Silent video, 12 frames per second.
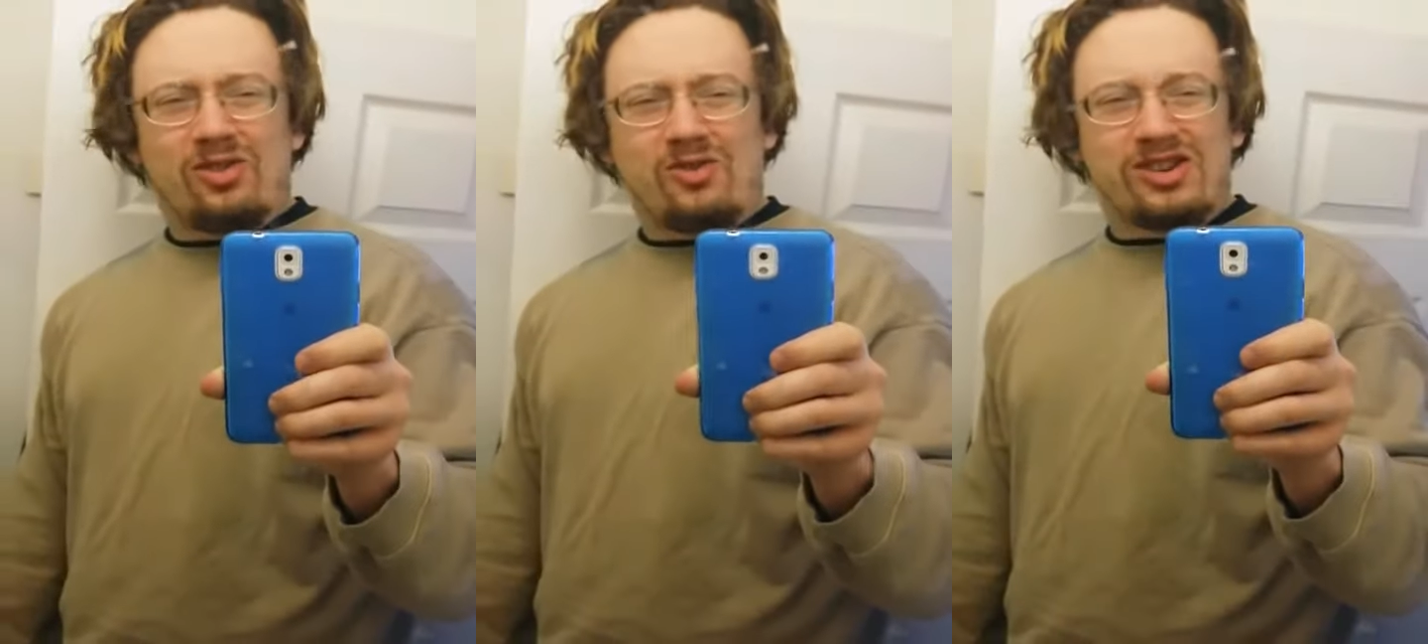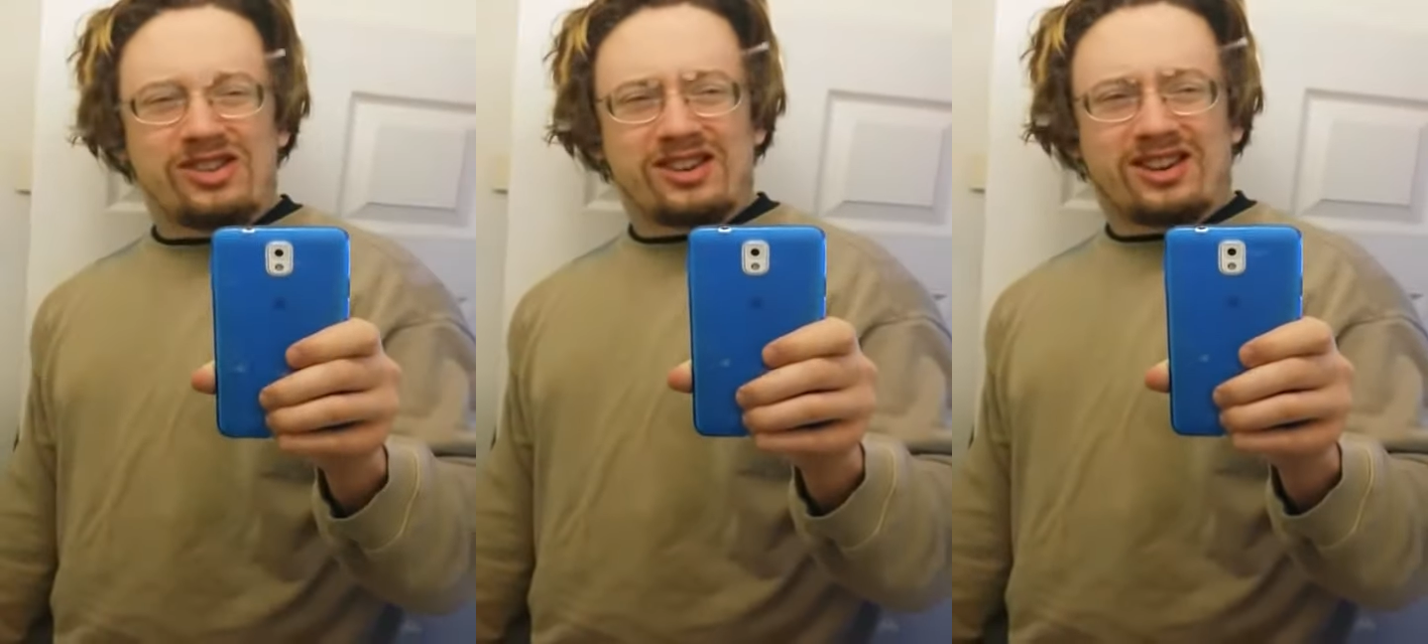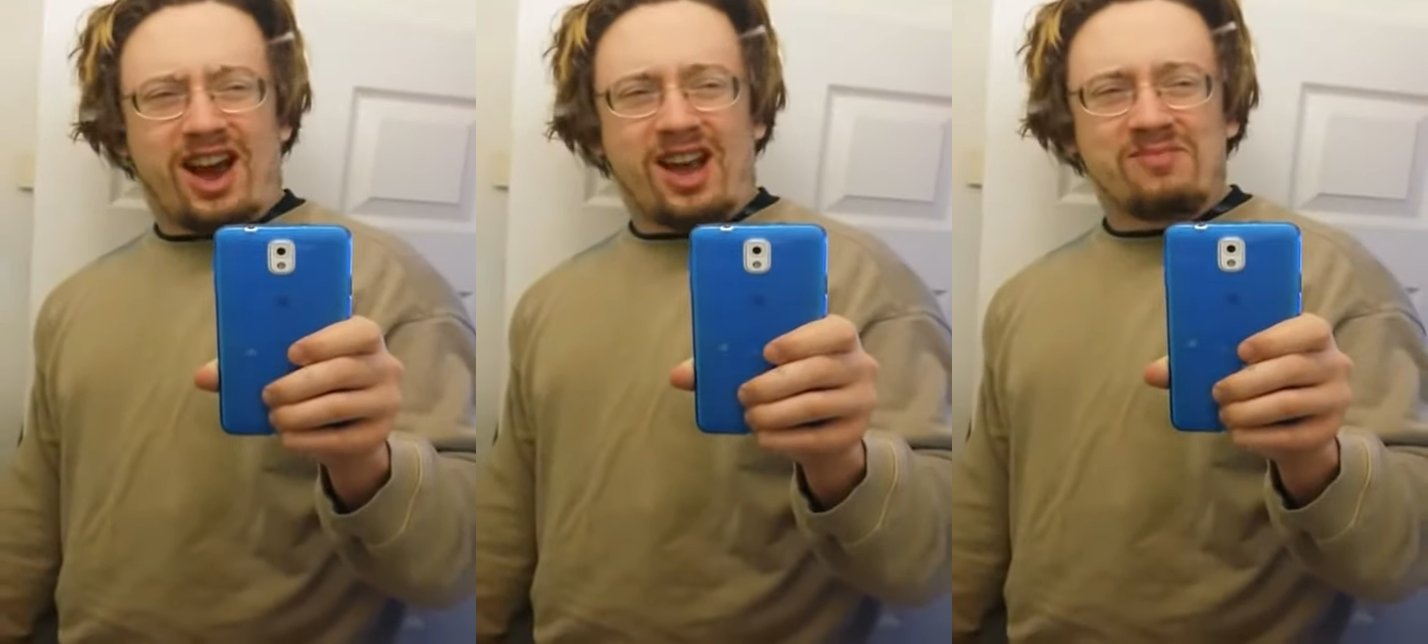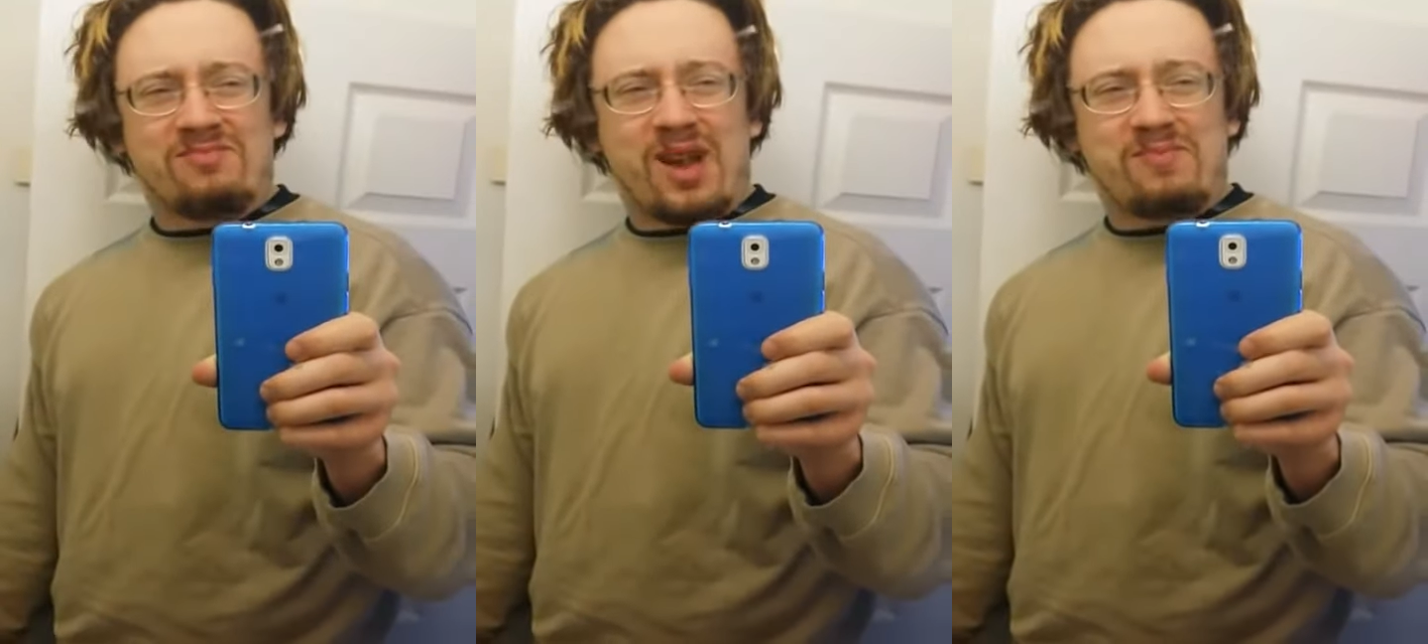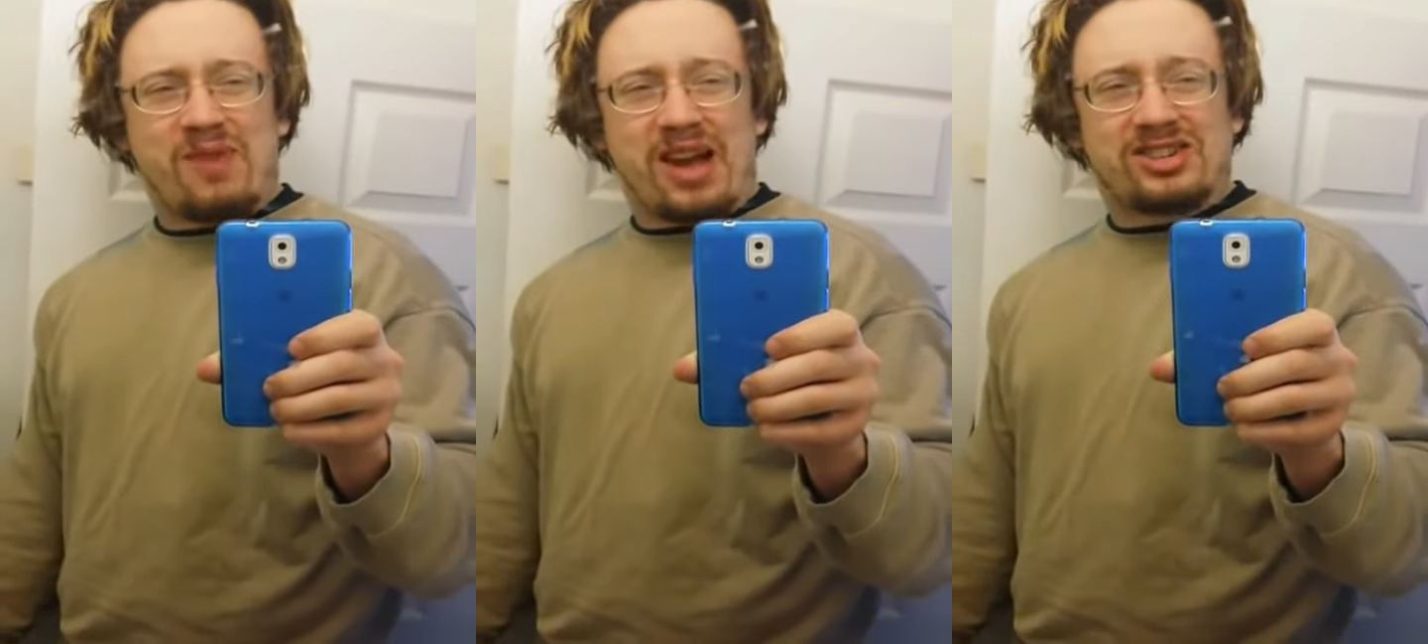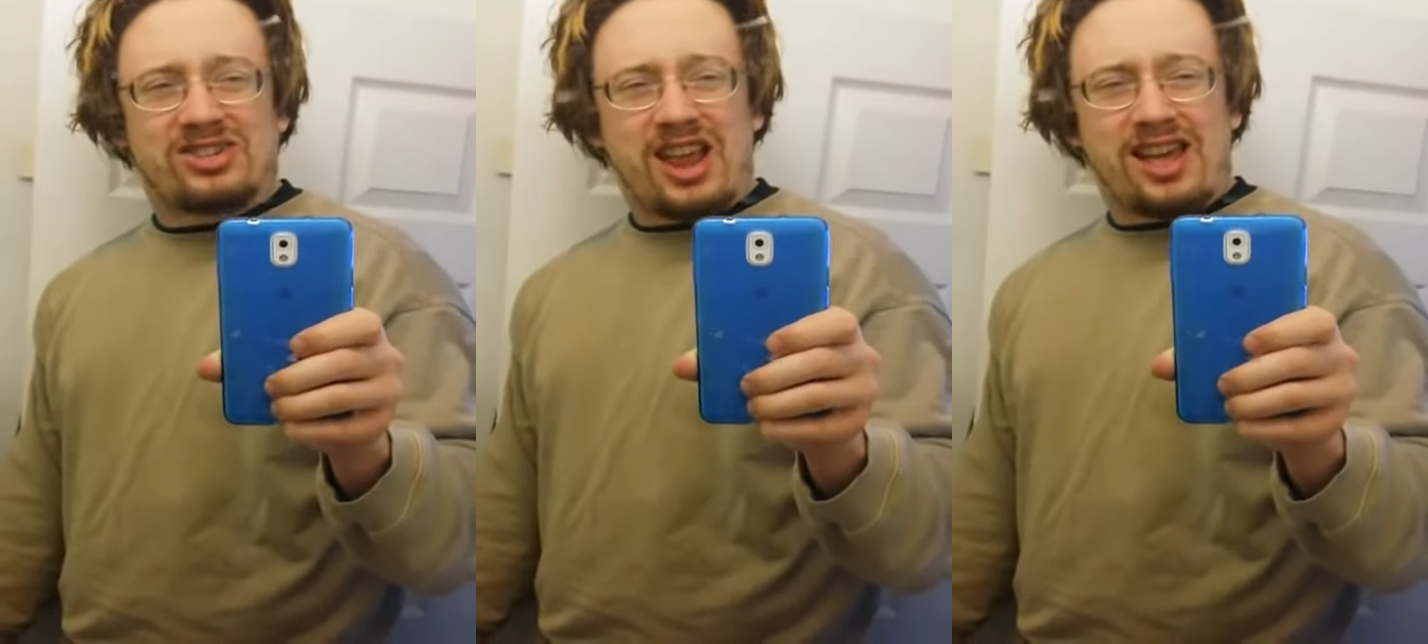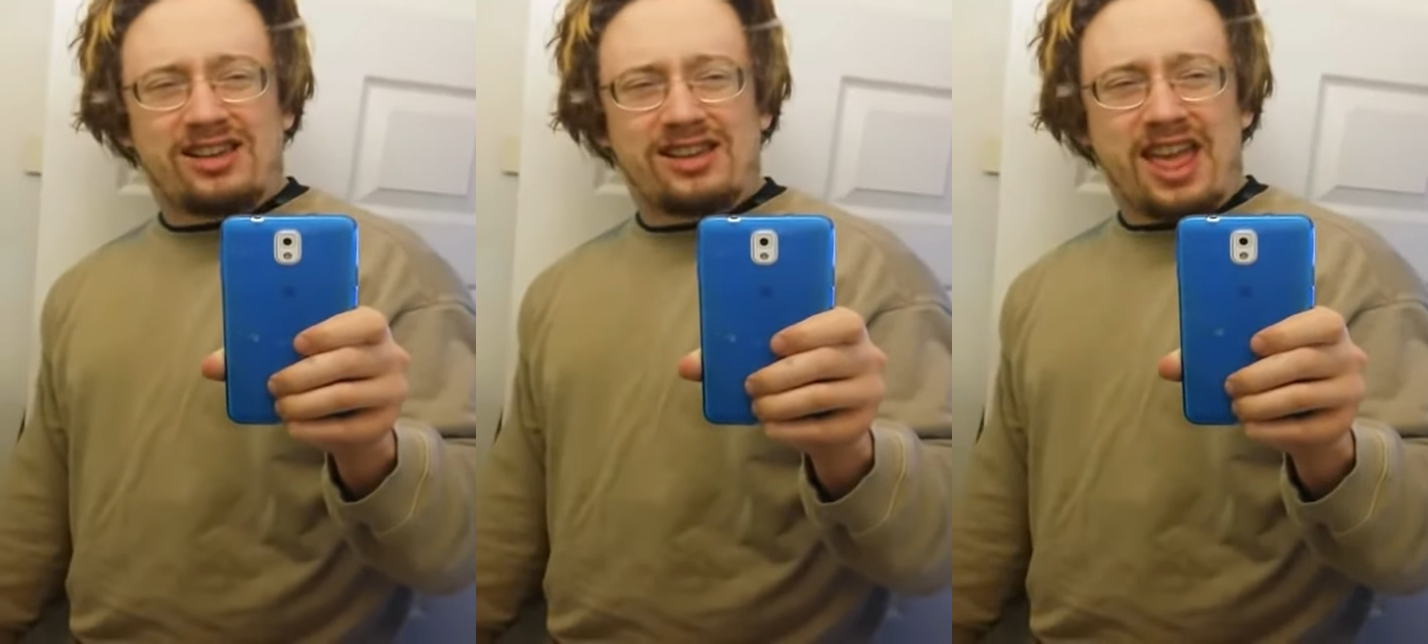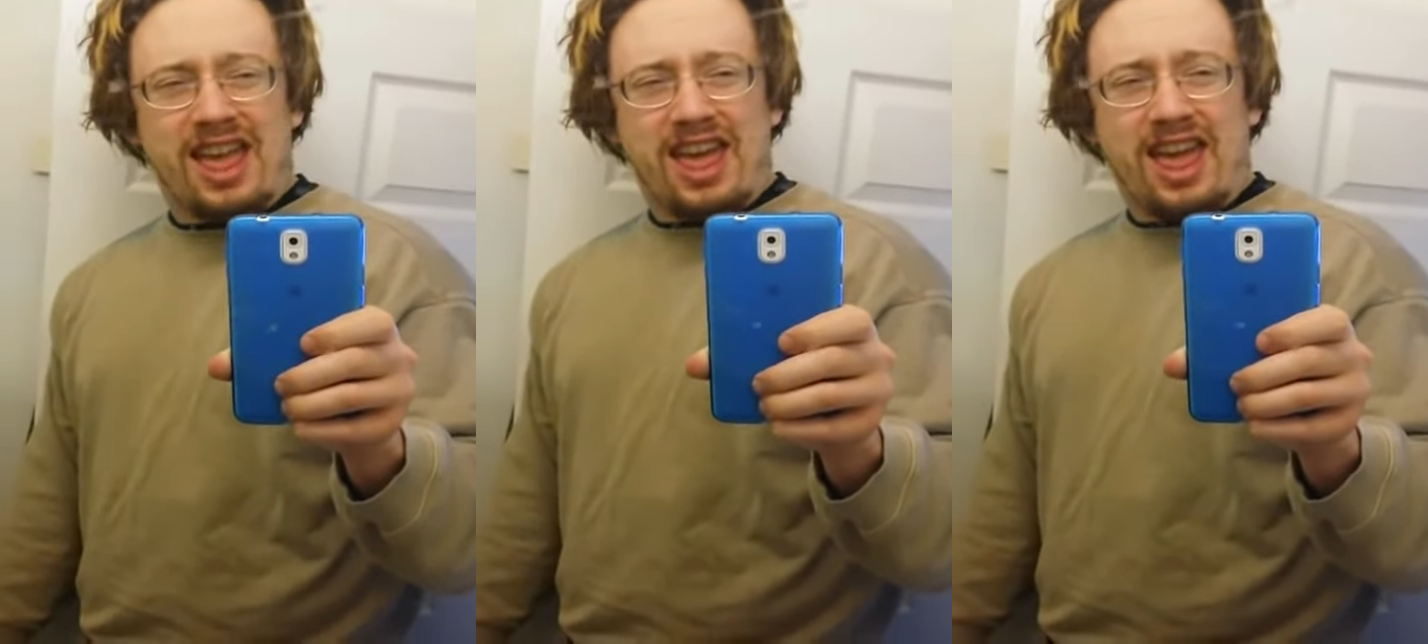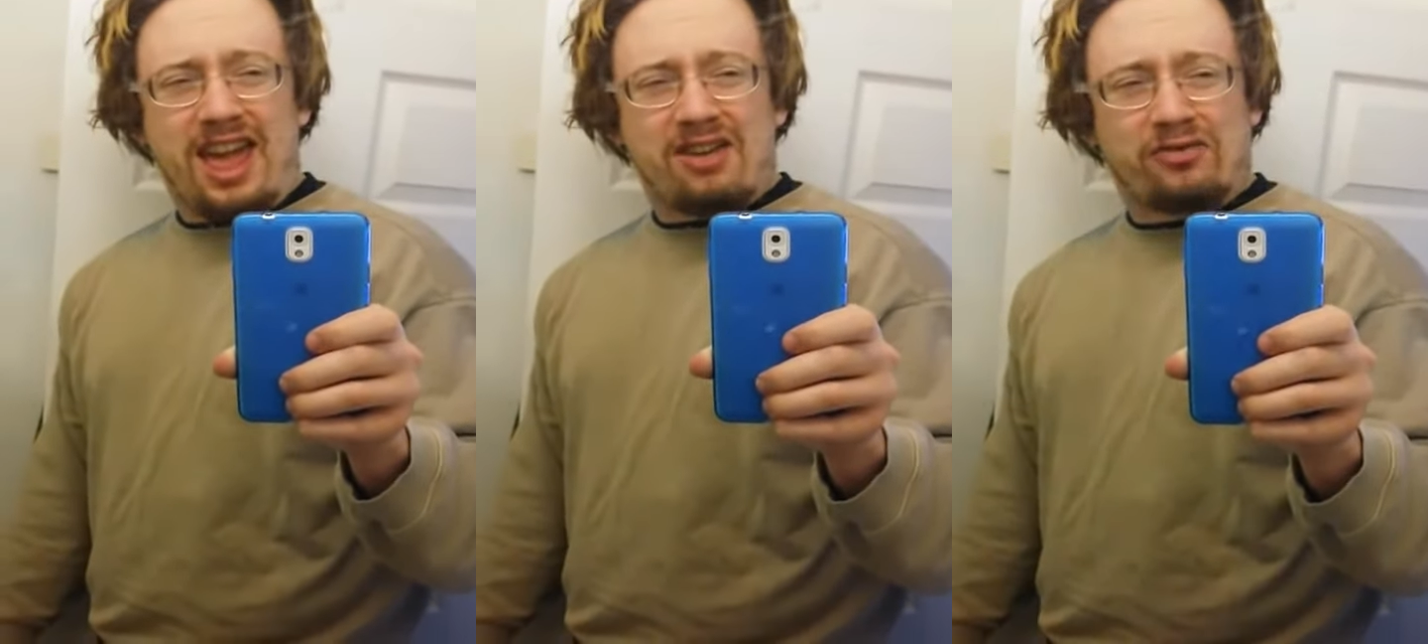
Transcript: You're cutting my shell in half.